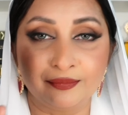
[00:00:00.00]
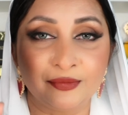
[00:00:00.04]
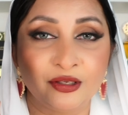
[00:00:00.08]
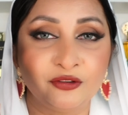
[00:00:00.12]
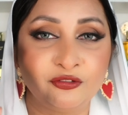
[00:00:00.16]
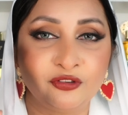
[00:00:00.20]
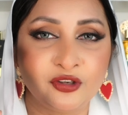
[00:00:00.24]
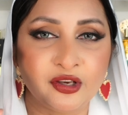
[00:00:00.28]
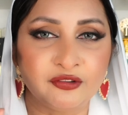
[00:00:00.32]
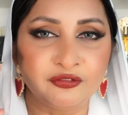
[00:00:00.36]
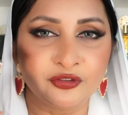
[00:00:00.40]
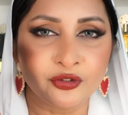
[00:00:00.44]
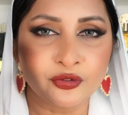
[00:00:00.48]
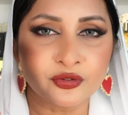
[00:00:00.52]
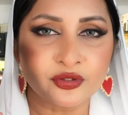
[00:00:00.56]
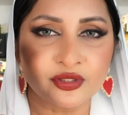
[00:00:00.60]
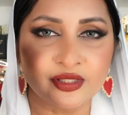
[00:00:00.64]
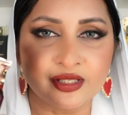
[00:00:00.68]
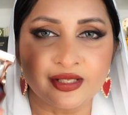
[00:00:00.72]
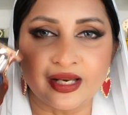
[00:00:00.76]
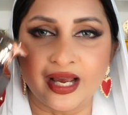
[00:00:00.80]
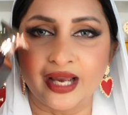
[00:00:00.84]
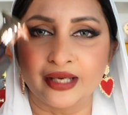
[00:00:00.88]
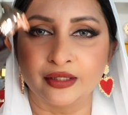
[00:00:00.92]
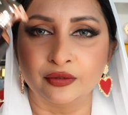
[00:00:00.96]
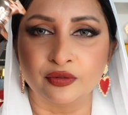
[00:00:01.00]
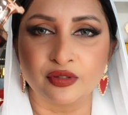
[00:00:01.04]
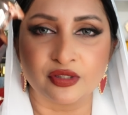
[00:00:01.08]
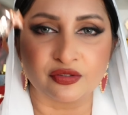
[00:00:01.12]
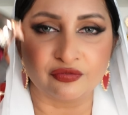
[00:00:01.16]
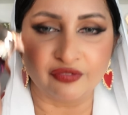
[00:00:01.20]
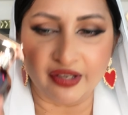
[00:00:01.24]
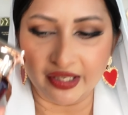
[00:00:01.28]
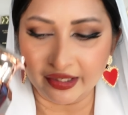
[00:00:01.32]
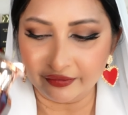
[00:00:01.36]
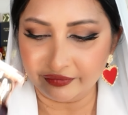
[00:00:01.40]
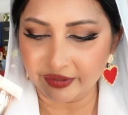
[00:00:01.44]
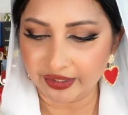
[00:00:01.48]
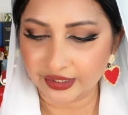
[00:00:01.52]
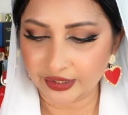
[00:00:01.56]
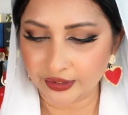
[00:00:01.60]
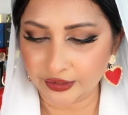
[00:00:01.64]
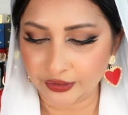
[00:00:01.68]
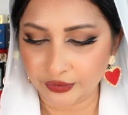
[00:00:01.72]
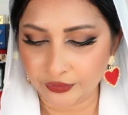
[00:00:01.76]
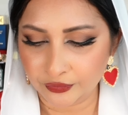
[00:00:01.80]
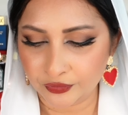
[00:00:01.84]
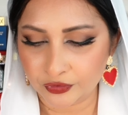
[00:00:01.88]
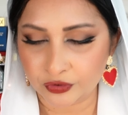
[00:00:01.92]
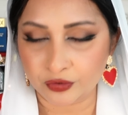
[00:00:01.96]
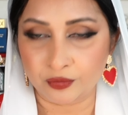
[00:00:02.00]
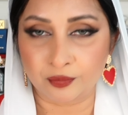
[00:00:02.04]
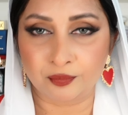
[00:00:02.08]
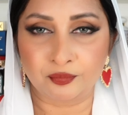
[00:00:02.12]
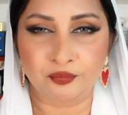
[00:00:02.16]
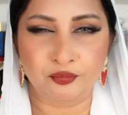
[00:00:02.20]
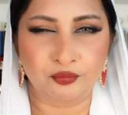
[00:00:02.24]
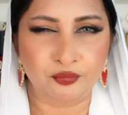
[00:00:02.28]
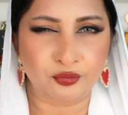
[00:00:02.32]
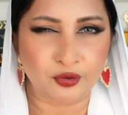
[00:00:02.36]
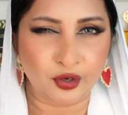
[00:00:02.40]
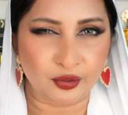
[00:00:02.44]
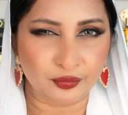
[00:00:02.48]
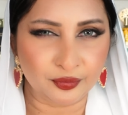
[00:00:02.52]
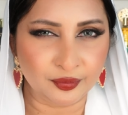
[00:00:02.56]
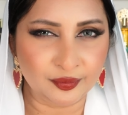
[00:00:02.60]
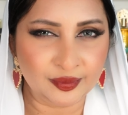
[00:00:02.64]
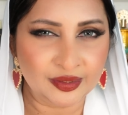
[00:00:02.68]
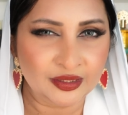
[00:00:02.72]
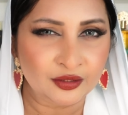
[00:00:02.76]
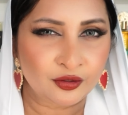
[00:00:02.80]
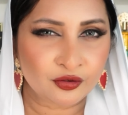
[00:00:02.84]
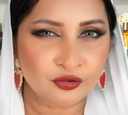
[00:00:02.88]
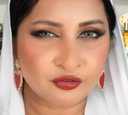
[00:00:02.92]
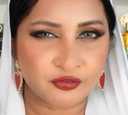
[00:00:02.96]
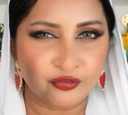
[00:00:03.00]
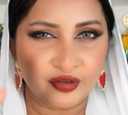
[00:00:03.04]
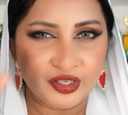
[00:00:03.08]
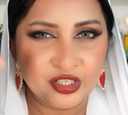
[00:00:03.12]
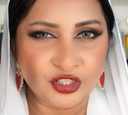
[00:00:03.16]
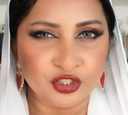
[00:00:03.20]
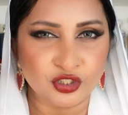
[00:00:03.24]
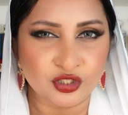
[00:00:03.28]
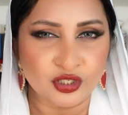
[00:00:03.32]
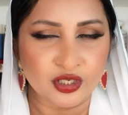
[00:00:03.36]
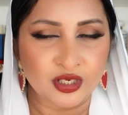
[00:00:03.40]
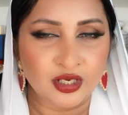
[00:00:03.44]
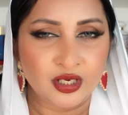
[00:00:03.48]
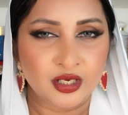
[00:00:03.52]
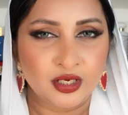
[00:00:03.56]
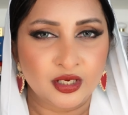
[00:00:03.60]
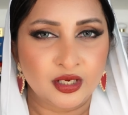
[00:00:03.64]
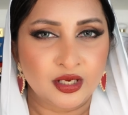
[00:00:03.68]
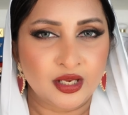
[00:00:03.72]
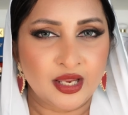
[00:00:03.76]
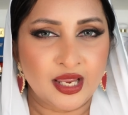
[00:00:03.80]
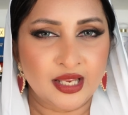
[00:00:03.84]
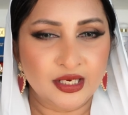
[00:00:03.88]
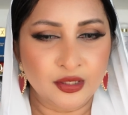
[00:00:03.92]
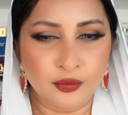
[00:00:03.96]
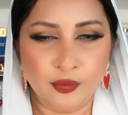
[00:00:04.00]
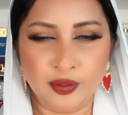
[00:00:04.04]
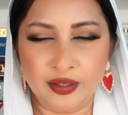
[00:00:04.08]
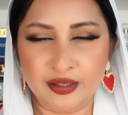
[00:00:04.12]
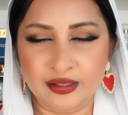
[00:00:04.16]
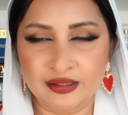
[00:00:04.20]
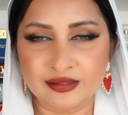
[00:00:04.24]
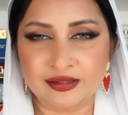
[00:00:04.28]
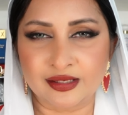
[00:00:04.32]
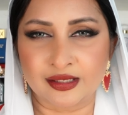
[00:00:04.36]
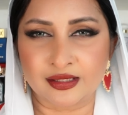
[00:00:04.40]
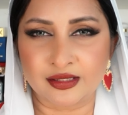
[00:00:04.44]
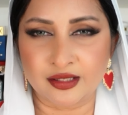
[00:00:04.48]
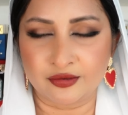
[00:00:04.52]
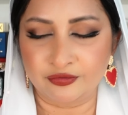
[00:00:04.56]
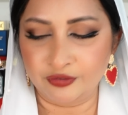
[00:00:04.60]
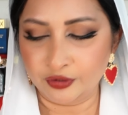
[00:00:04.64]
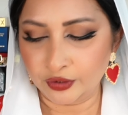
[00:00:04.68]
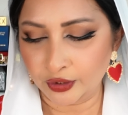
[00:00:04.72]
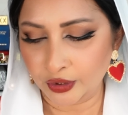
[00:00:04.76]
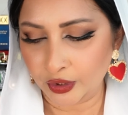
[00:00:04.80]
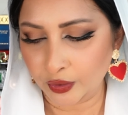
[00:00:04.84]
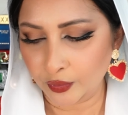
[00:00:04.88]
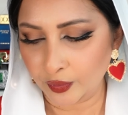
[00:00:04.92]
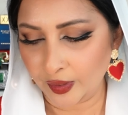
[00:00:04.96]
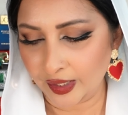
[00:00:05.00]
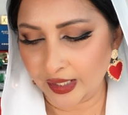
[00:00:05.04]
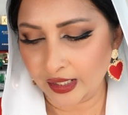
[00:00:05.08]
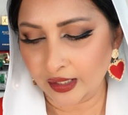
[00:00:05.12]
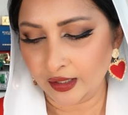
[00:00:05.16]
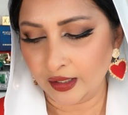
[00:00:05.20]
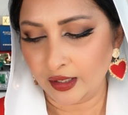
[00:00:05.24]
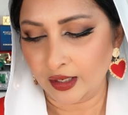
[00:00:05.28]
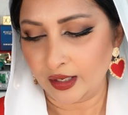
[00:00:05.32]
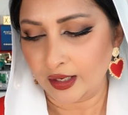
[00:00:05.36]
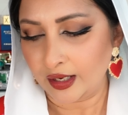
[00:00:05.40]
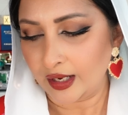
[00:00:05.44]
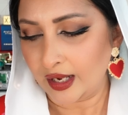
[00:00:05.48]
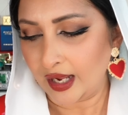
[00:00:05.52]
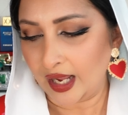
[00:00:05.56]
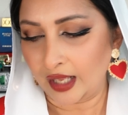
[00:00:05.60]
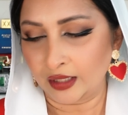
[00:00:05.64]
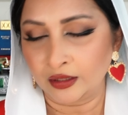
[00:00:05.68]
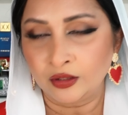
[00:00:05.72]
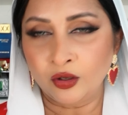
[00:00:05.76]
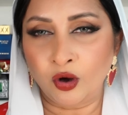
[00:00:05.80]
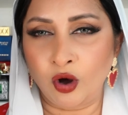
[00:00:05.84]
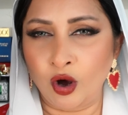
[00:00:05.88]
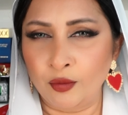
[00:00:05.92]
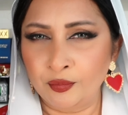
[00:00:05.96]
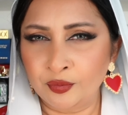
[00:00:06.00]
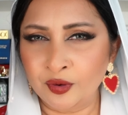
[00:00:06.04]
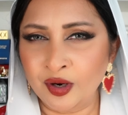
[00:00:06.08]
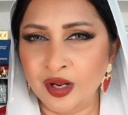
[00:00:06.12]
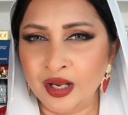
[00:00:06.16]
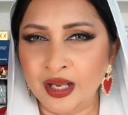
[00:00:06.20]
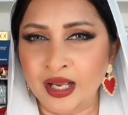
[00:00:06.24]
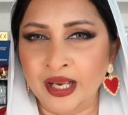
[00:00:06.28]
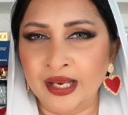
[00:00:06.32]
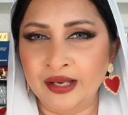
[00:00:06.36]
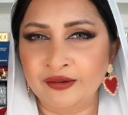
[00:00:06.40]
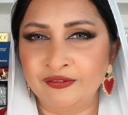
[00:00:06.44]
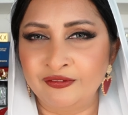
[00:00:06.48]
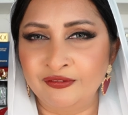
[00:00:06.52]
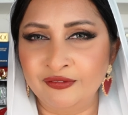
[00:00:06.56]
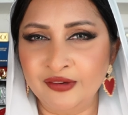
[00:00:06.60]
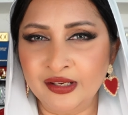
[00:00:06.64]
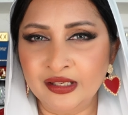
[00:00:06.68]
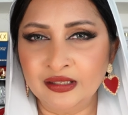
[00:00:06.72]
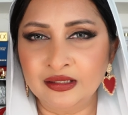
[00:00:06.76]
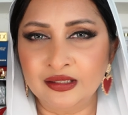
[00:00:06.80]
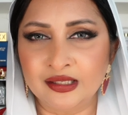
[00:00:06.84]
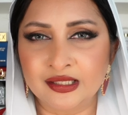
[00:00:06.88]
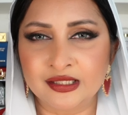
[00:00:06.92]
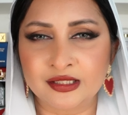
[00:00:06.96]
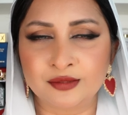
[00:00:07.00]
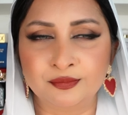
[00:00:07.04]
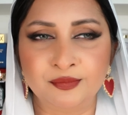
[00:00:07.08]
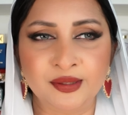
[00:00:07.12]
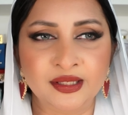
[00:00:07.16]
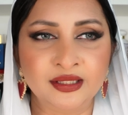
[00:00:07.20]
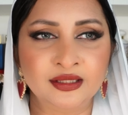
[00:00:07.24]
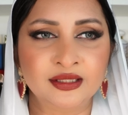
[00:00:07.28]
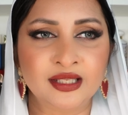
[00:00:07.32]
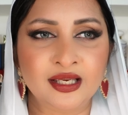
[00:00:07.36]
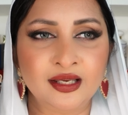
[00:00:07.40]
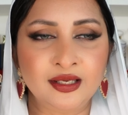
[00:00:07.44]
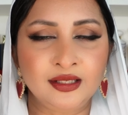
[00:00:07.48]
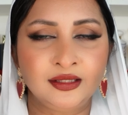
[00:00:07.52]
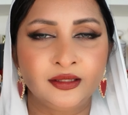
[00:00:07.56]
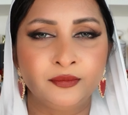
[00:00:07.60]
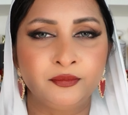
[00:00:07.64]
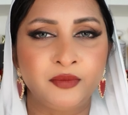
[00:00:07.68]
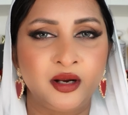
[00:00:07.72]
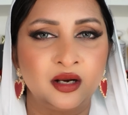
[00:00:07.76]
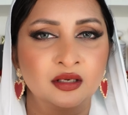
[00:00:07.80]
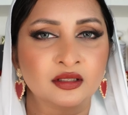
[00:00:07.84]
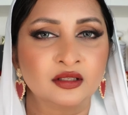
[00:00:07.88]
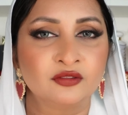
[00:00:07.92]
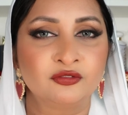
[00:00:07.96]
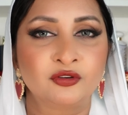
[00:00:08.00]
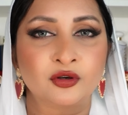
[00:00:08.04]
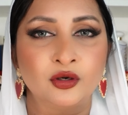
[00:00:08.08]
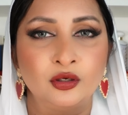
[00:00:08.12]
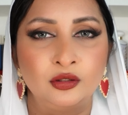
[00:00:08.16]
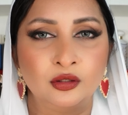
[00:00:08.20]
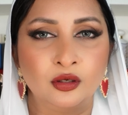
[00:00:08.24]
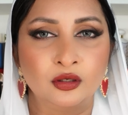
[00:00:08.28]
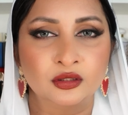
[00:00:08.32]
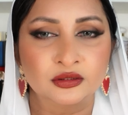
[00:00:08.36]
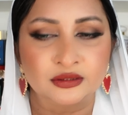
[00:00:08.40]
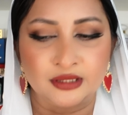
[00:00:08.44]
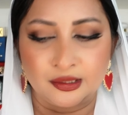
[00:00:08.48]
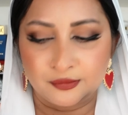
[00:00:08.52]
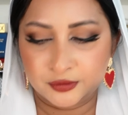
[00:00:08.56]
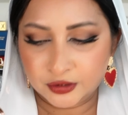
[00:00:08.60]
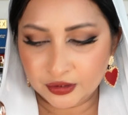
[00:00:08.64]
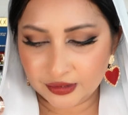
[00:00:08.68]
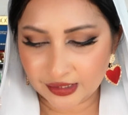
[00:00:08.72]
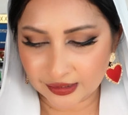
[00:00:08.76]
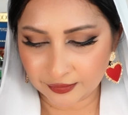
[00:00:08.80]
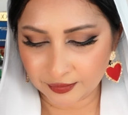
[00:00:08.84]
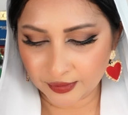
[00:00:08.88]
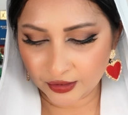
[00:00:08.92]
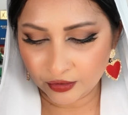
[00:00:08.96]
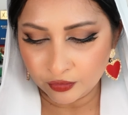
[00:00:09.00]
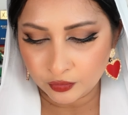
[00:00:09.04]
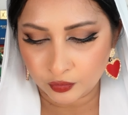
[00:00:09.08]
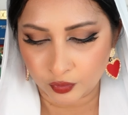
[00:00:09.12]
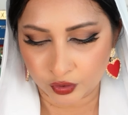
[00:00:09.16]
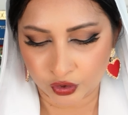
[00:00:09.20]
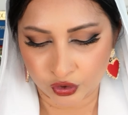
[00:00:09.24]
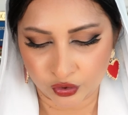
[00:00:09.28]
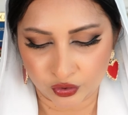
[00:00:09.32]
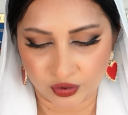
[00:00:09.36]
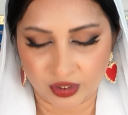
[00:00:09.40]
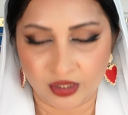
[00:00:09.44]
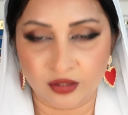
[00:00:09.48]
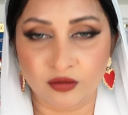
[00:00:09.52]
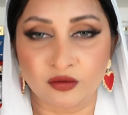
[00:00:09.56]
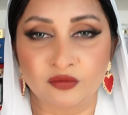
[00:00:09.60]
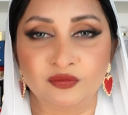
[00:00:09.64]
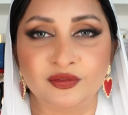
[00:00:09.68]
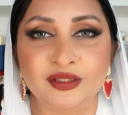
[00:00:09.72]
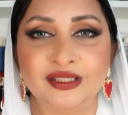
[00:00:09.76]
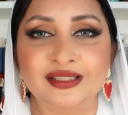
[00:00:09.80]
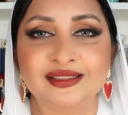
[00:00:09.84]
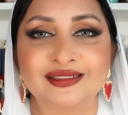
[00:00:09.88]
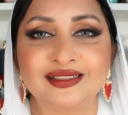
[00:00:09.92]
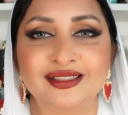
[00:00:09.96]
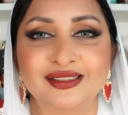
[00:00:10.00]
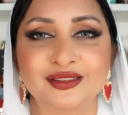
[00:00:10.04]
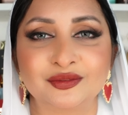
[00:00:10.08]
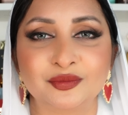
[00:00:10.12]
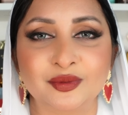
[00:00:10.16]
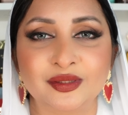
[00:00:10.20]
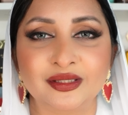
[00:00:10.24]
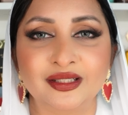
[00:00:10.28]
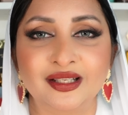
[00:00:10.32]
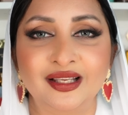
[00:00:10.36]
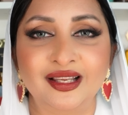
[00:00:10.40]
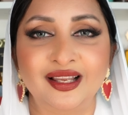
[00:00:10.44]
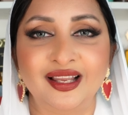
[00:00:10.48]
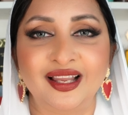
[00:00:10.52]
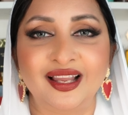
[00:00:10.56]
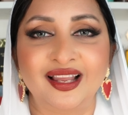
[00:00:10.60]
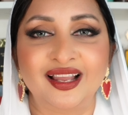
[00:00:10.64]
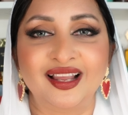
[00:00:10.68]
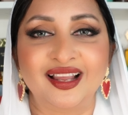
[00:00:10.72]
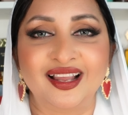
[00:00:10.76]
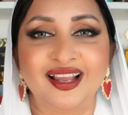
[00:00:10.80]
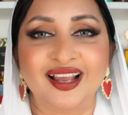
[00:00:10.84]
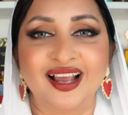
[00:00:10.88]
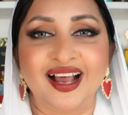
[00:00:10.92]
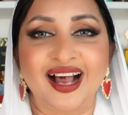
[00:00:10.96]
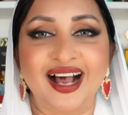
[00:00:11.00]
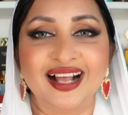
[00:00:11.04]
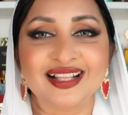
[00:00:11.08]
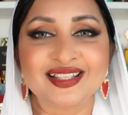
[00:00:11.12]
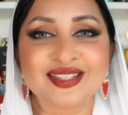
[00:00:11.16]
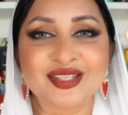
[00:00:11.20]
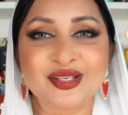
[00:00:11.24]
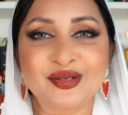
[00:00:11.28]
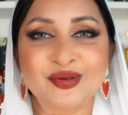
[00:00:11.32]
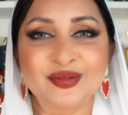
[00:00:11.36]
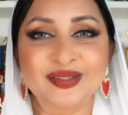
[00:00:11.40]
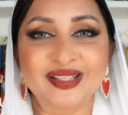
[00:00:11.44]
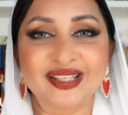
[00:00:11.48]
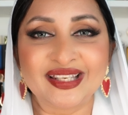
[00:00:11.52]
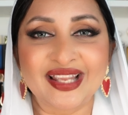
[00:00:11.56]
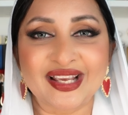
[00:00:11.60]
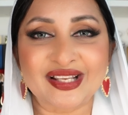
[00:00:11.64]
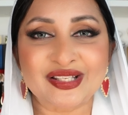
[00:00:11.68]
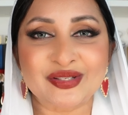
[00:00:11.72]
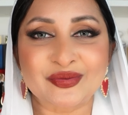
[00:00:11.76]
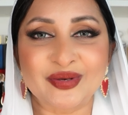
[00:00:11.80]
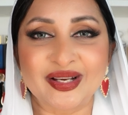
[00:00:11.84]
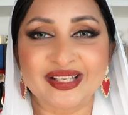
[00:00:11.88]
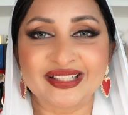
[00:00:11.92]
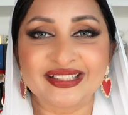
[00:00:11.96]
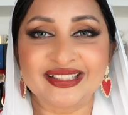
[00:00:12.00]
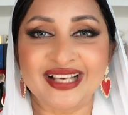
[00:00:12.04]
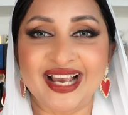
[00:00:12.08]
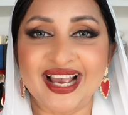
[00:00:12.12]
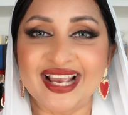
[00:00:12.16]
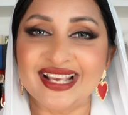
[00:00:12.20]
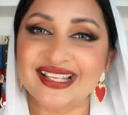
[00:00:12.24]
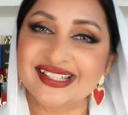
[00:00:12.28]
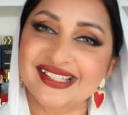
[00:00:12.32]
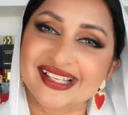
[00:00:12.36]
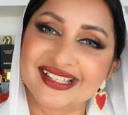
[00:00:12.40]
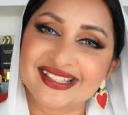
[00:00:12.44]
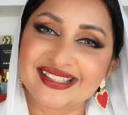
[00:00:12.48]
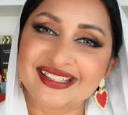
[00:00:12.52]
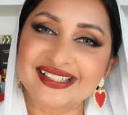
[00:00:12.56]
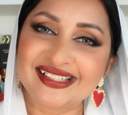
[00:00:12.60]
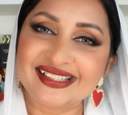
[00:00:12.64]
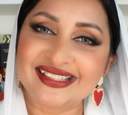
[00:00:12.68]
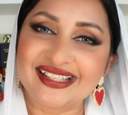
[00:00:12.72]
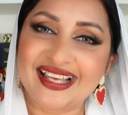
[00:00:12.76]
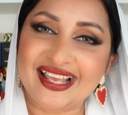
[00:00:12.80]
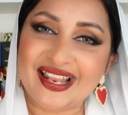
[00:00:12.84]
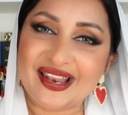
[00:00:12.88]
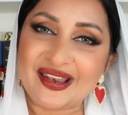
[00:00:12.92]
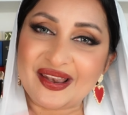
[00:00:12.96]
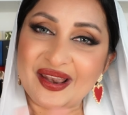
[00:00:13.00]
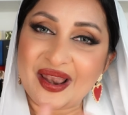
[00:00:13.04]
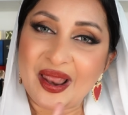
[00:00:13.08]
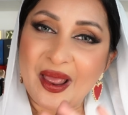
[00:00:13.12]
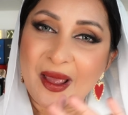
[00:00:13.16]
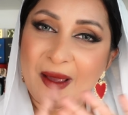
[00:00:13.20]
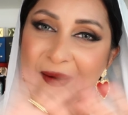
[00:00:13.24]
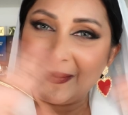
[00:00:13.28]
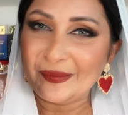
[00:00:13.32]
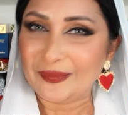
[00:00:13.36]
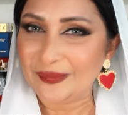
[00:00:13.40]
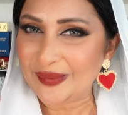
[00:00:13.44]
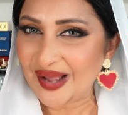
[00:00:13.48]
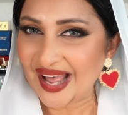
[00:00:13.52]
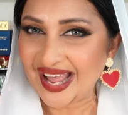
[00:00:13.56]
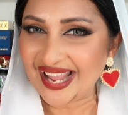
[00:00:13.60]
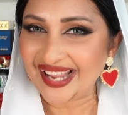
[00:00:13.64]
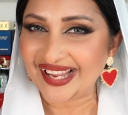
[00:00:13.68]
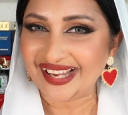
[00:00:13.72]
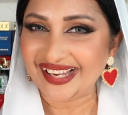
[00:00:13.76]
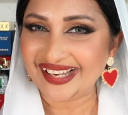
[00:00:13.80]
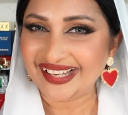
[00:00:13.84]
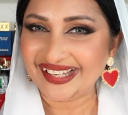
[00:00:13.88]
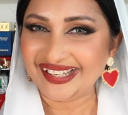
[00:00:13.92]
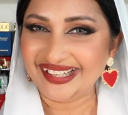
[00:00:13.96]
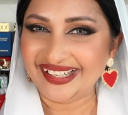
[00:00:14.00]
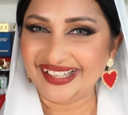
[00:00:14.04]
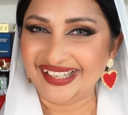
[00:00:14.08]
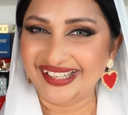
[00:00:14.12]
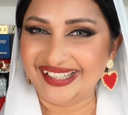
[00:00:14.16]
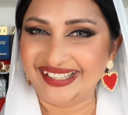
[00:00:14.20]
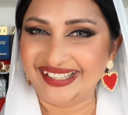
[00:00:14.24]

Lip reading: me if you have used it. I know it's very new, so probably not reached anywhere else except for the UAE. And the Opera, I feel it's been there in the market for a long time. So let me know what you think of these as well. I'll see you in the next one, guys. Until then, bye.